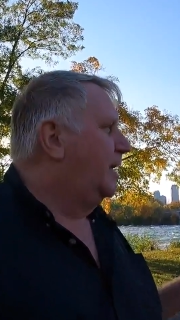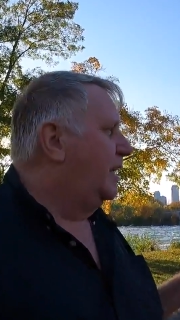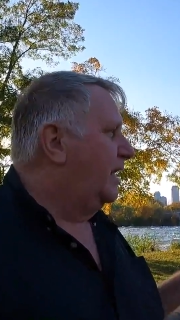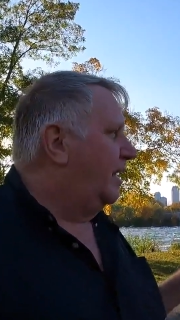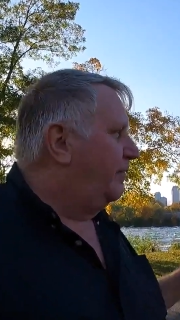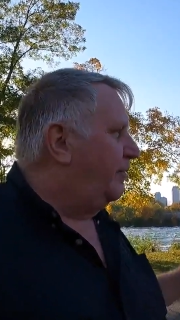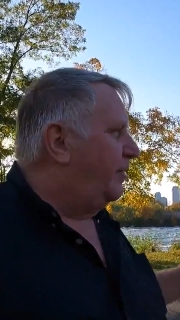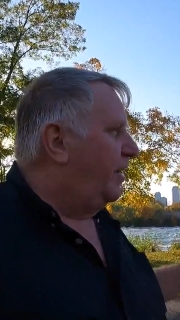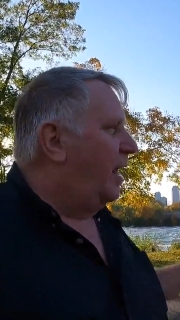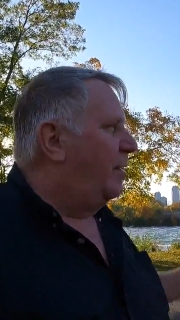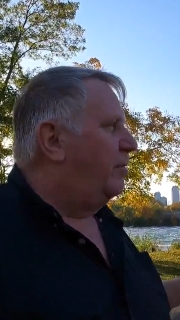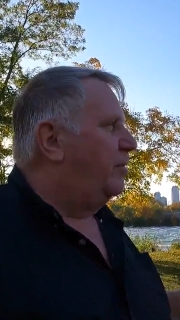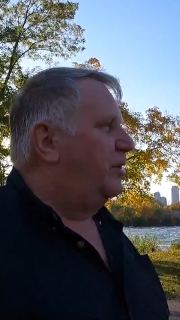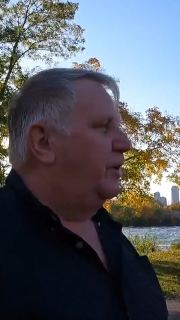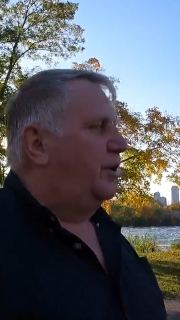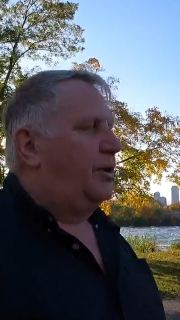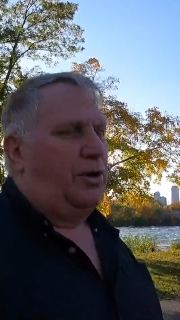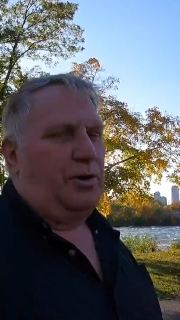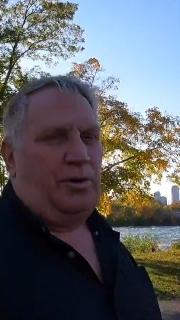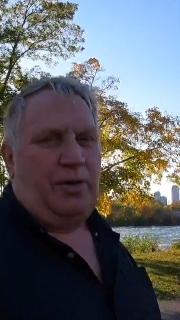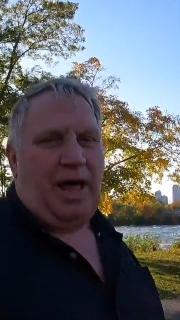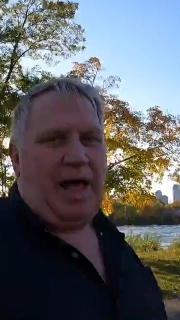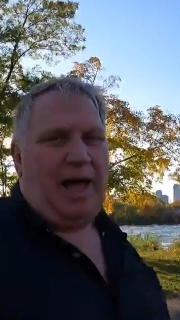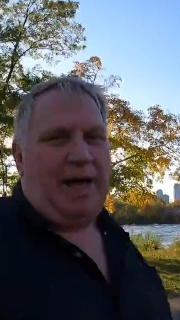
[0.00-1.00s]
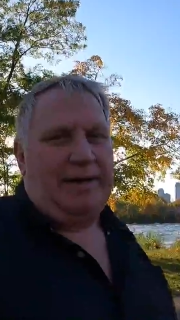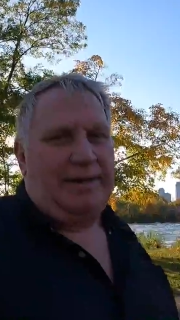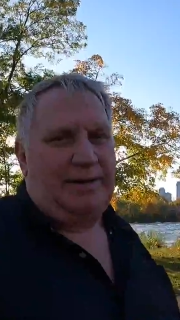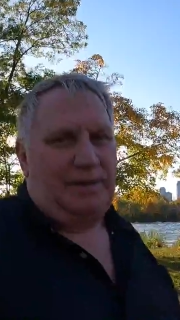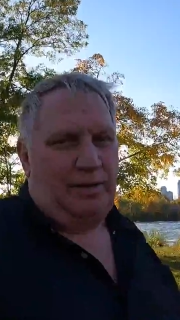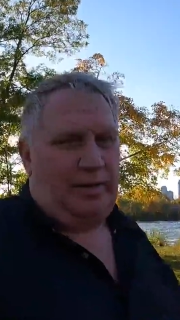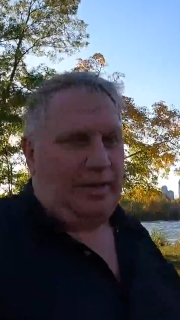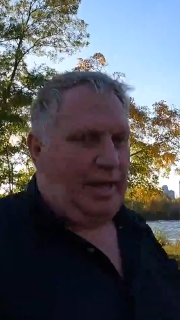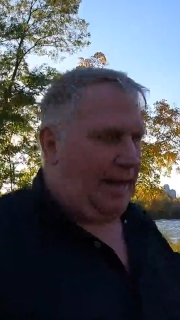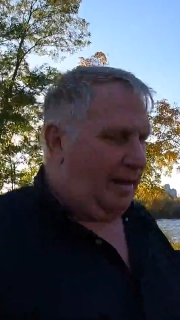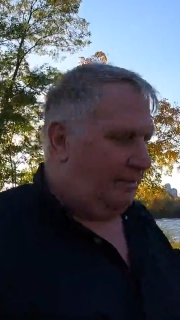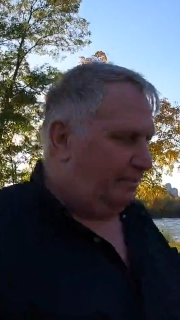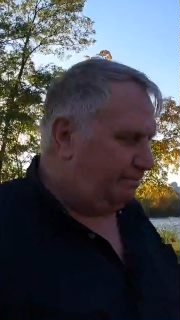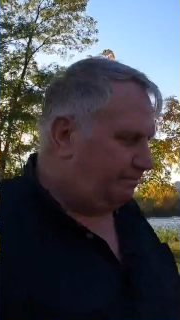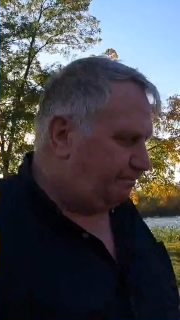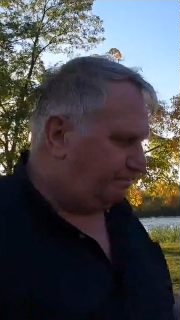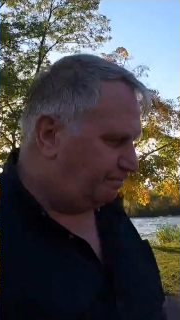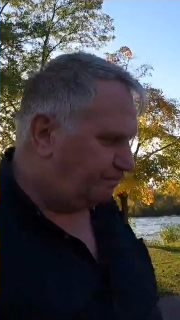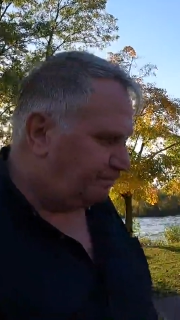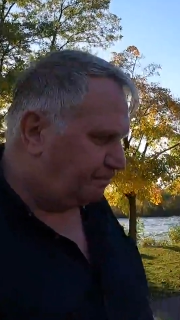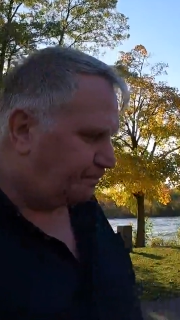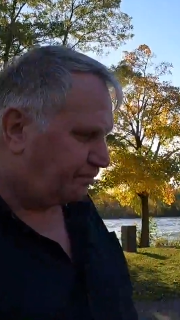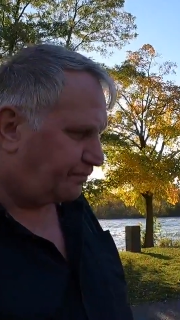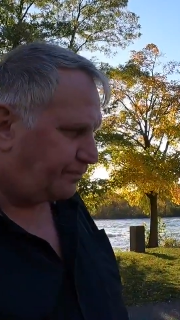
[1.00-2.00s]
If you're able to do that, do that.
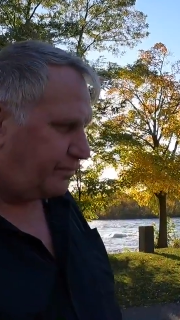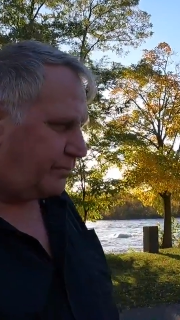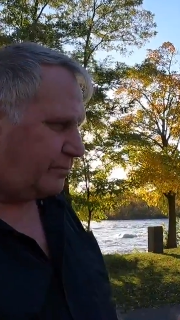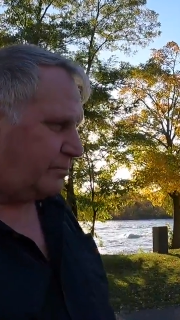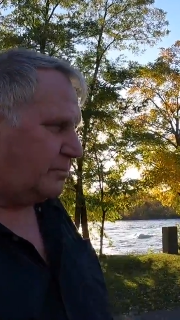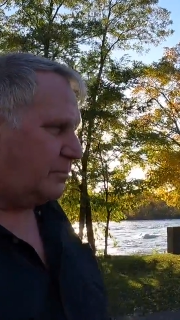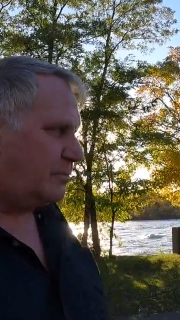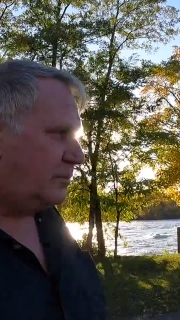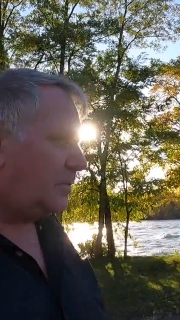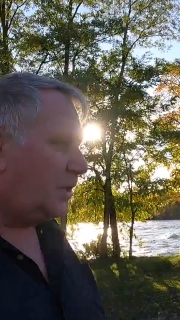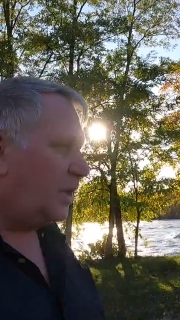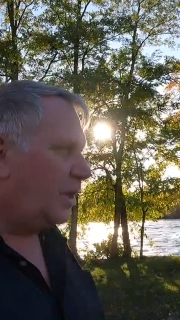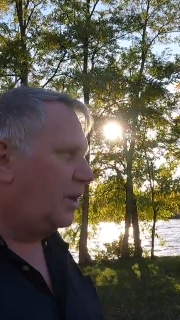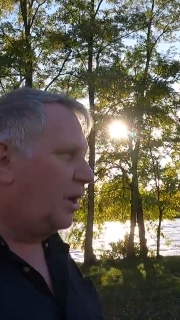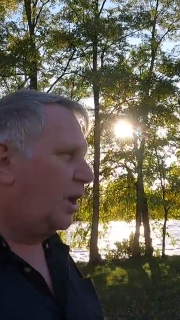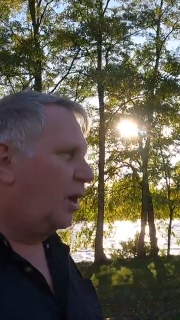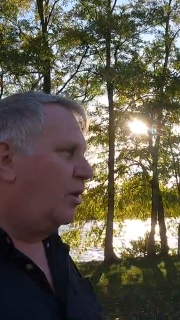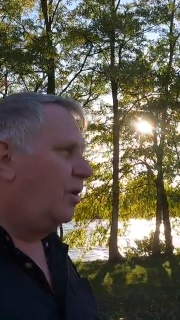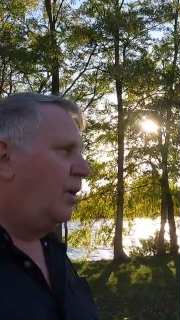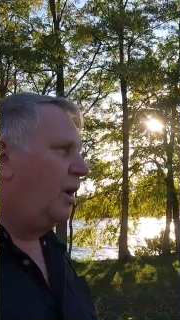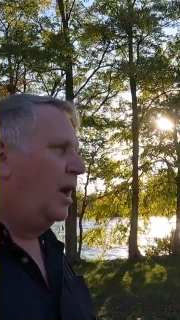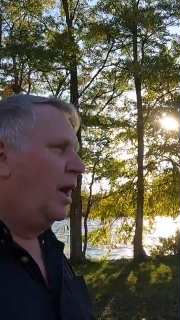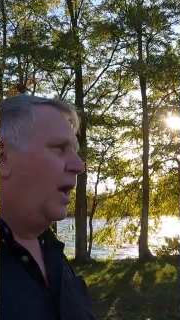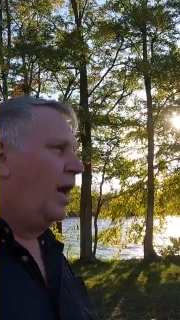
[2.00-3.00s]
You know,